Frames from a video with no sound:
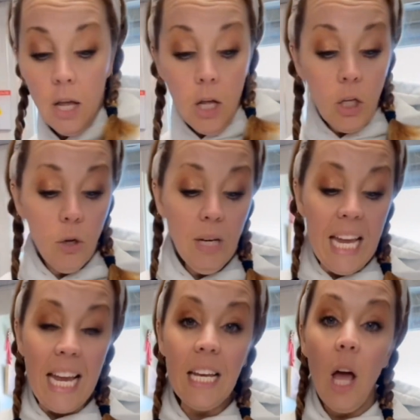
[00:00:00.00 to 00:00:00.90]
You
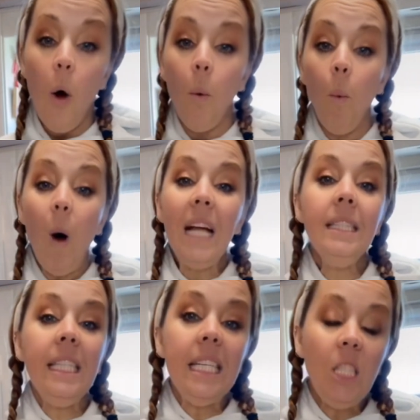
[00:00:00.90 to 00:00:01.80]
need 1
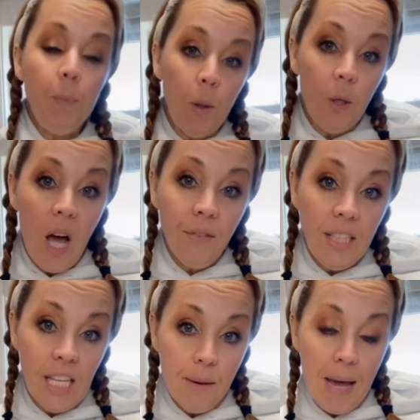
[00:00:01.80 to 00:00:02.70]
teaspoon of
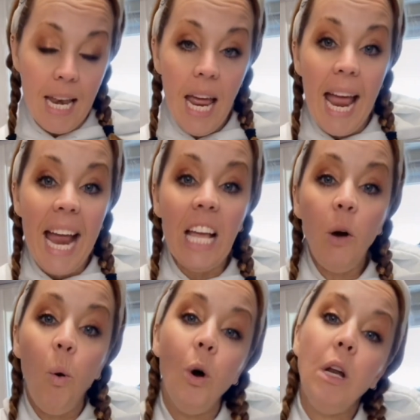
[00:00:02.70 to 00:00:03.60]
cinnamon,
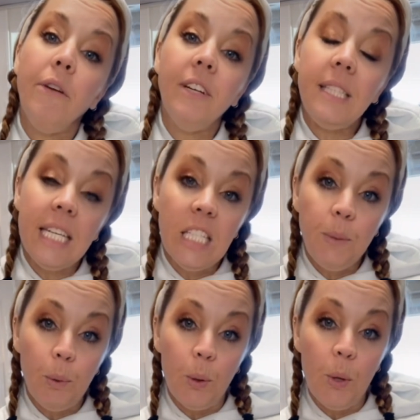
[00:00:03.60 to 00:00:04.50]
1/4
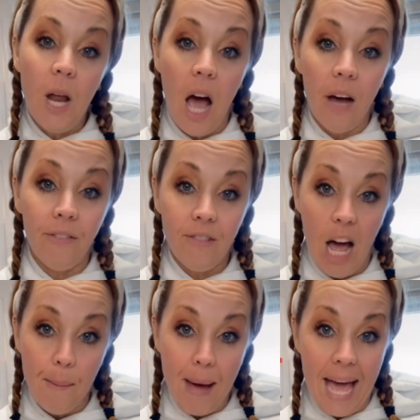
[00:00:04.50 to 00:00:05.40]
teaspoon of
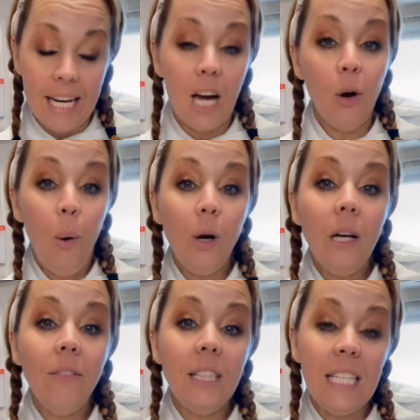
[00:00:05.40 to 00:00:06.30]
nutmeg,
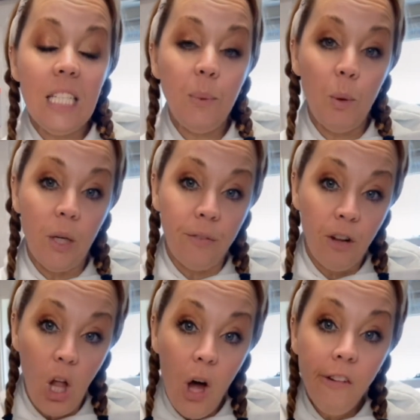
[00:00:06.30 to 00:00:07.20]
1/4 teaspoon of
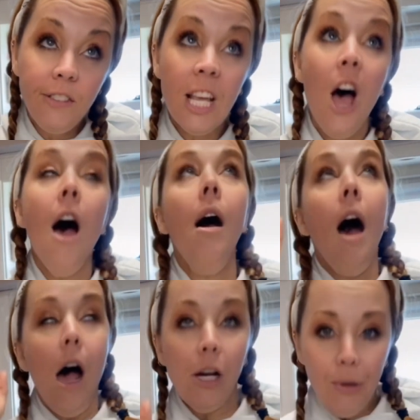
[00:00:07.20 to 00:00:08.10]
cloves,
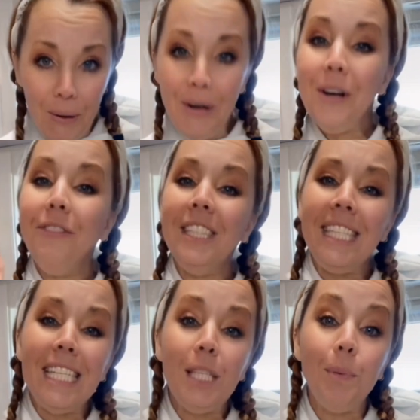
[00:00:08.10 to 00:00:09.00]
1/4
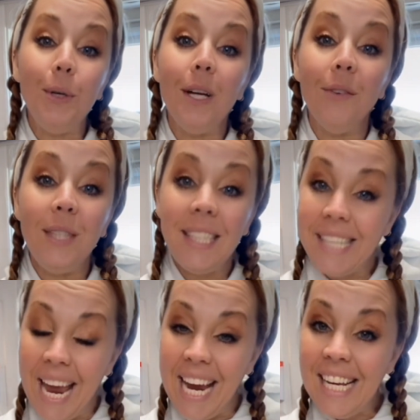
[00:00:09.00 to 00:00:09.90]
teaspoon of
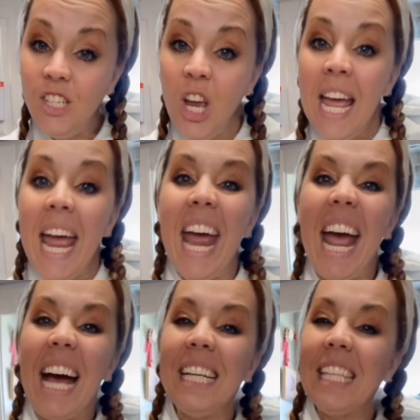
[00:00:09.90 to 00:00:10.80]
sage,
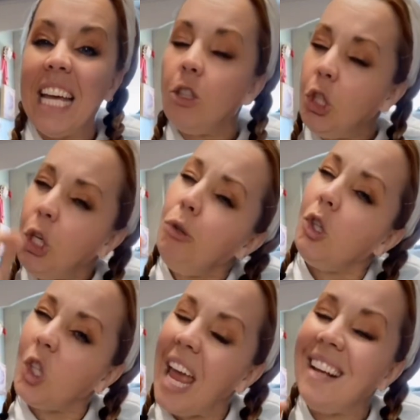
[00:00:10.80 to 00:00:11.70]
and like 2
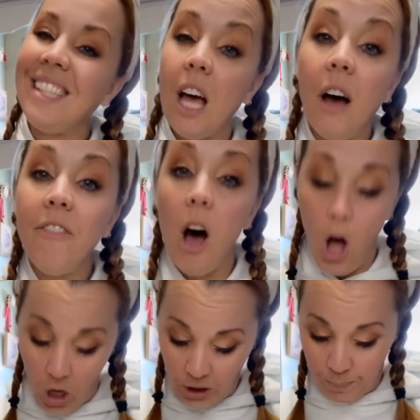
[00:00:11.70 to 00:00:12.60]
shakes of
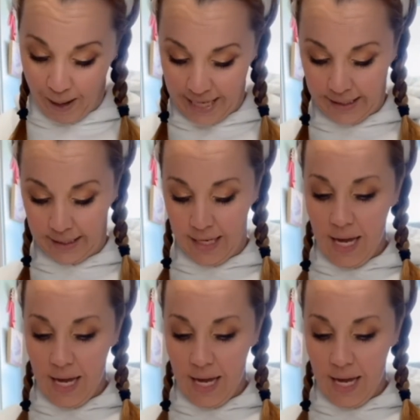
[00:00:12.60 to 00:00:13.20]
allspice.